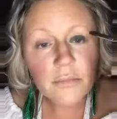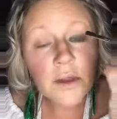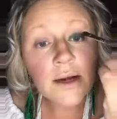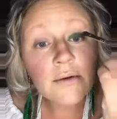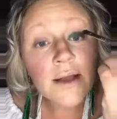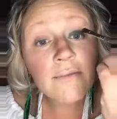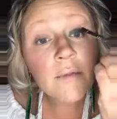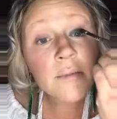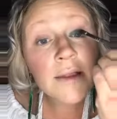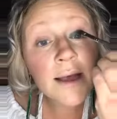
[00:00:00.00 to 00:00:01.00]
I don't have a
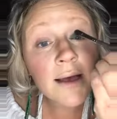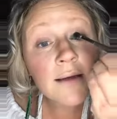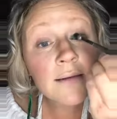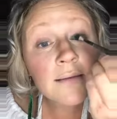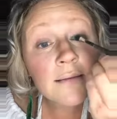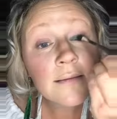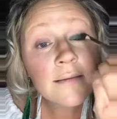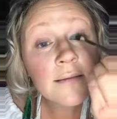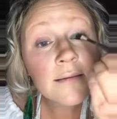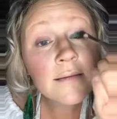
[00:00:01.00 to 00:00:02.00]
black.
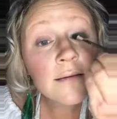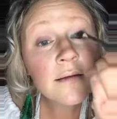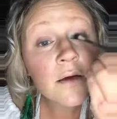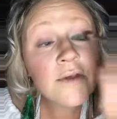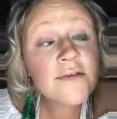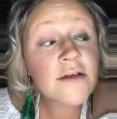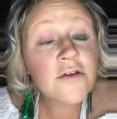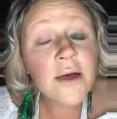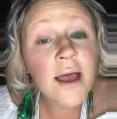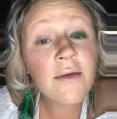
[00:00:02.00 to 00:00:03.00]
Oh yes, I do.
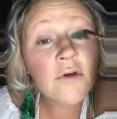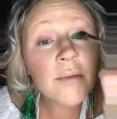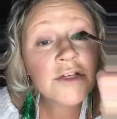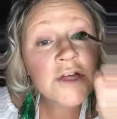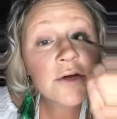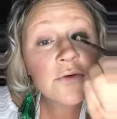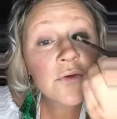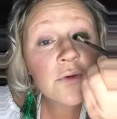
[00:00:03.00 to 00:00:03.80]
I have all my shadows.